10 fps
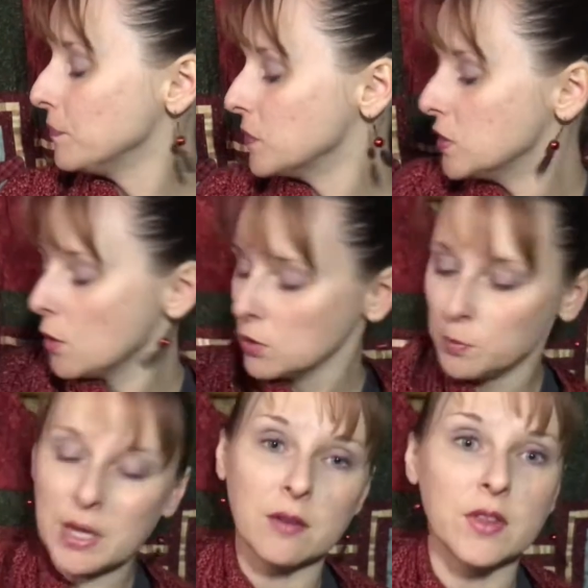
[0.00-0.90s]
So
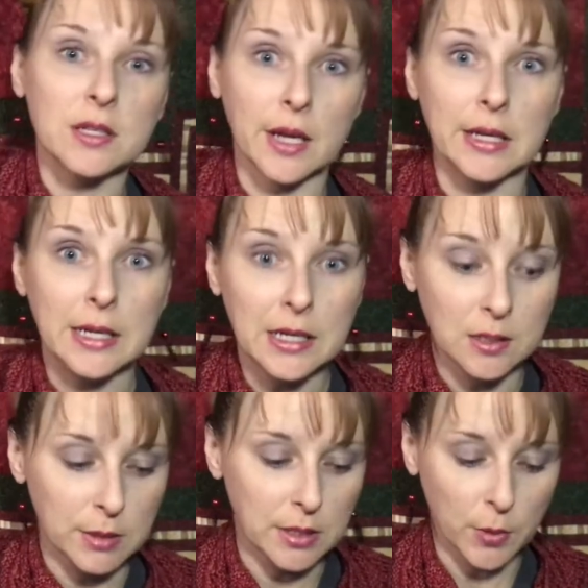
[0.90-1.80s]
speaking of things I need to
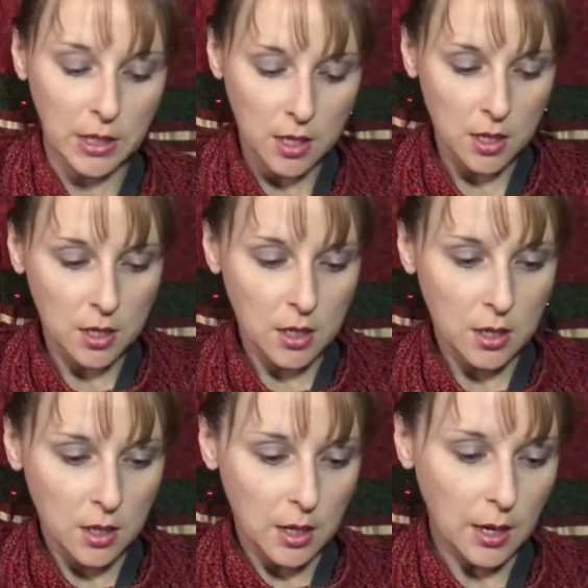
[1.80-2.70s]
be doing,
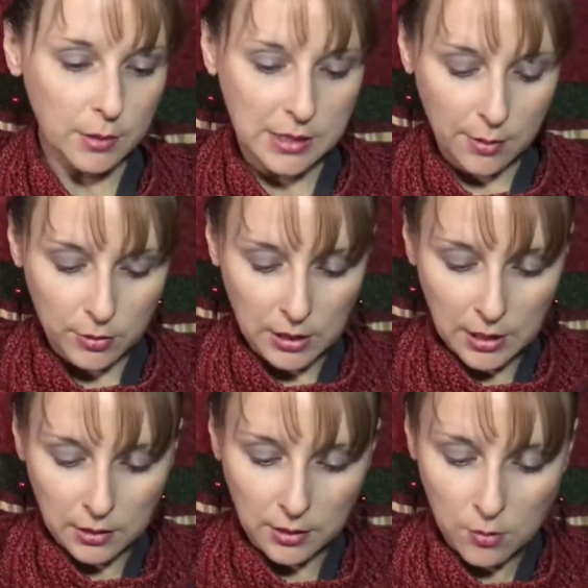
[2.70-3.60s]
I was able to get
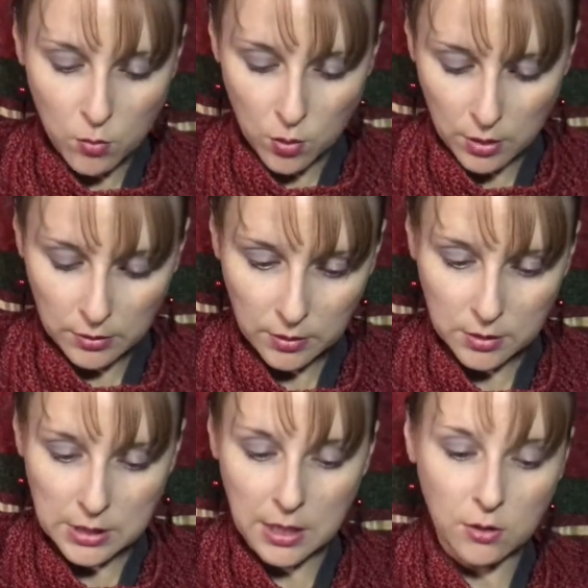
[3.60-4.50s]
a little more
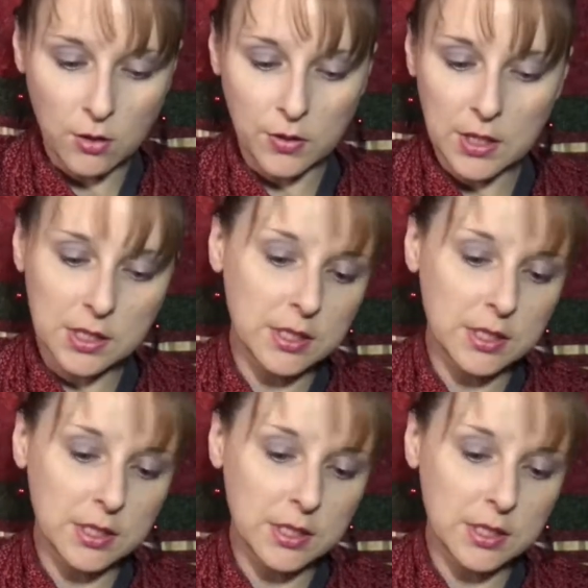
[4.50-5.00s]
done on this